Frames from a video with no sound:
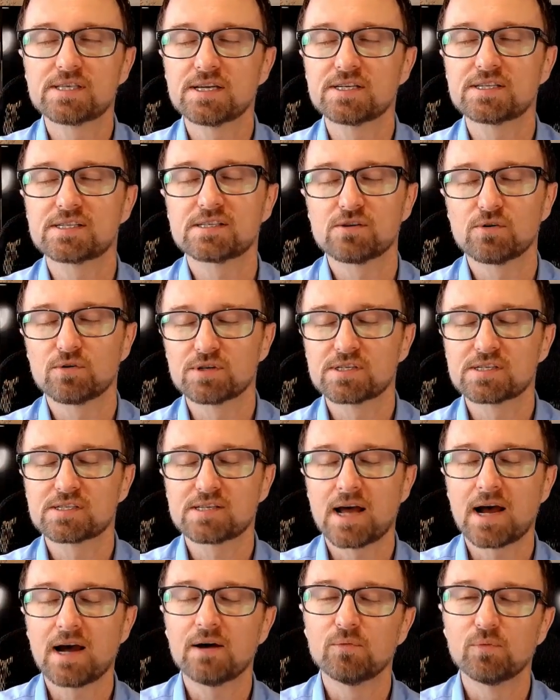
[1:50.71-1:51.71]
things sort of
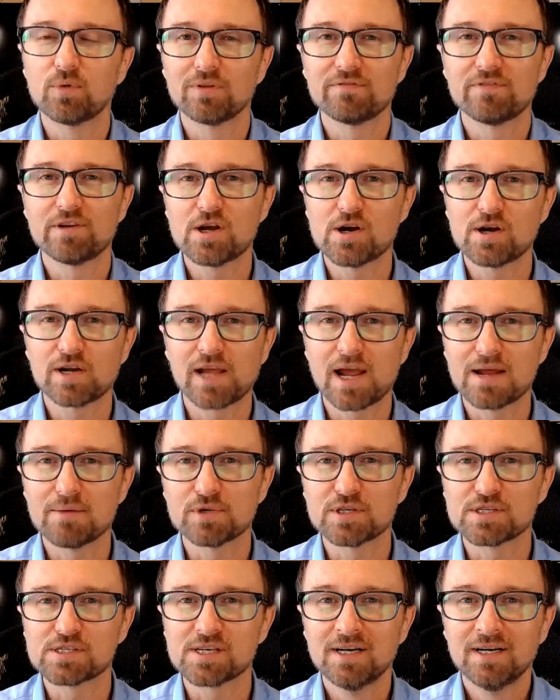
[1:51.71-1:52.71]
start with video
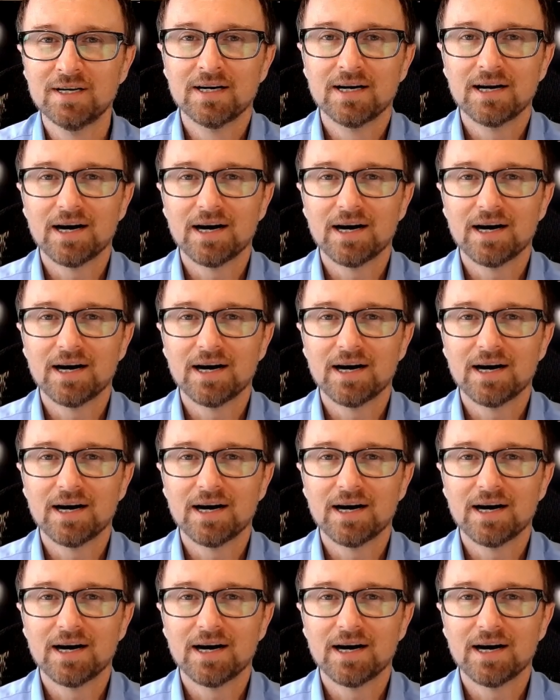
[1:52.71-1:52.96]
gamers.